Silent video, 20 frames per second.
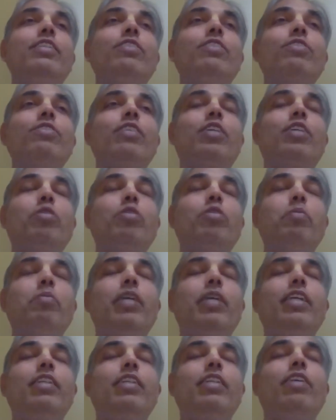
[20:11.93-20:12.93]
So that's why
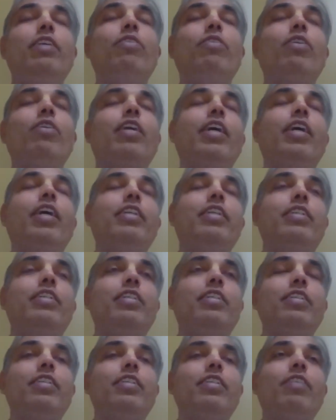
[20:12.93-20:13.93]
many they don't write.
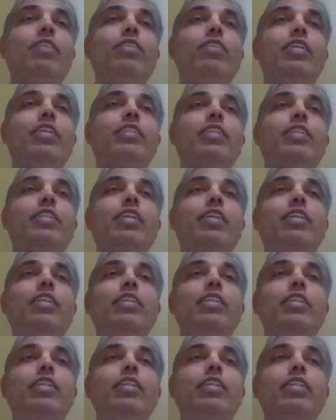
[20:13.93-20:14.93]
They will just say
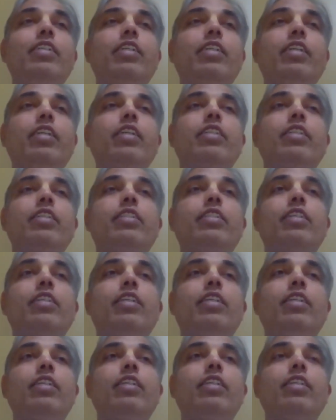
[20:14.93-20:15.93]
Hare Krishna
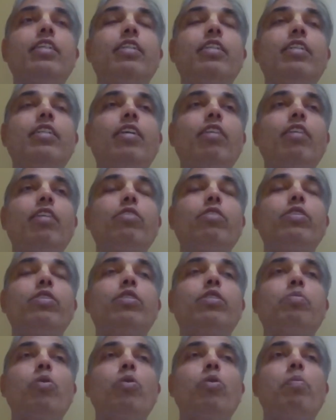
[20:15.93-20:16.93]
and all
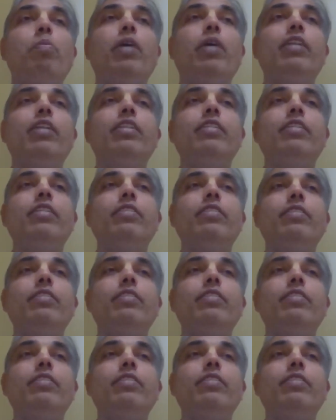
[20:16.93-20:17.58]
goes to Prabhupada,